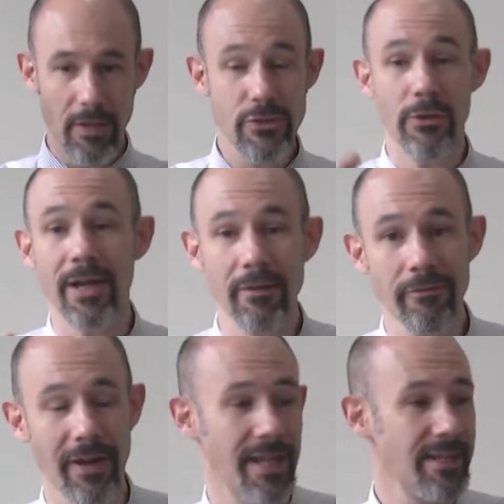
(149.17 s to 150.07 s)
during a
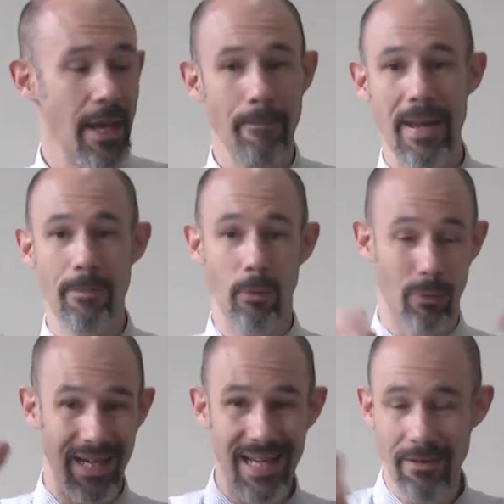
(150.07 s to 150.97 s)
fight, people
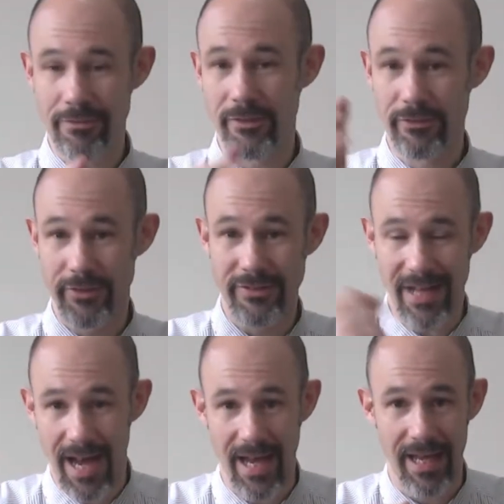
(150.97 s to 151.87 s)
were left to
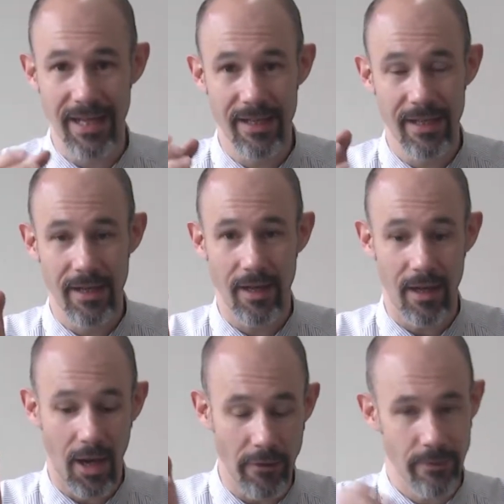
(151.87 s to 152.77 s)
die
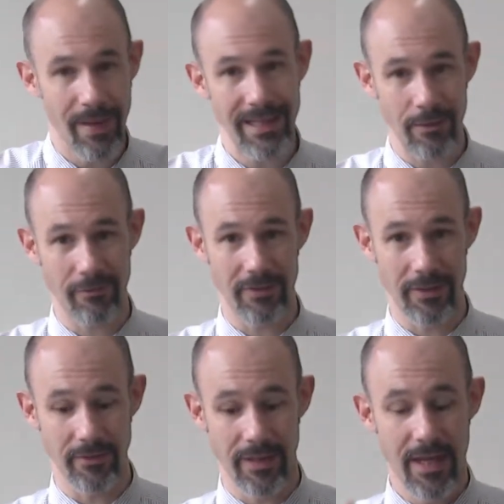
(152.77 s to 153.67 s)
on the
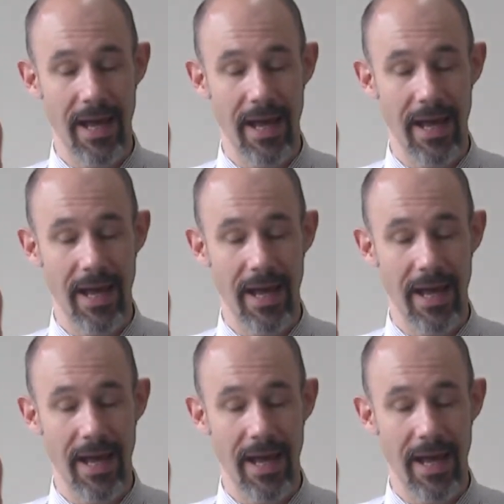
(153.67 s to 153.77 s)
battlefield.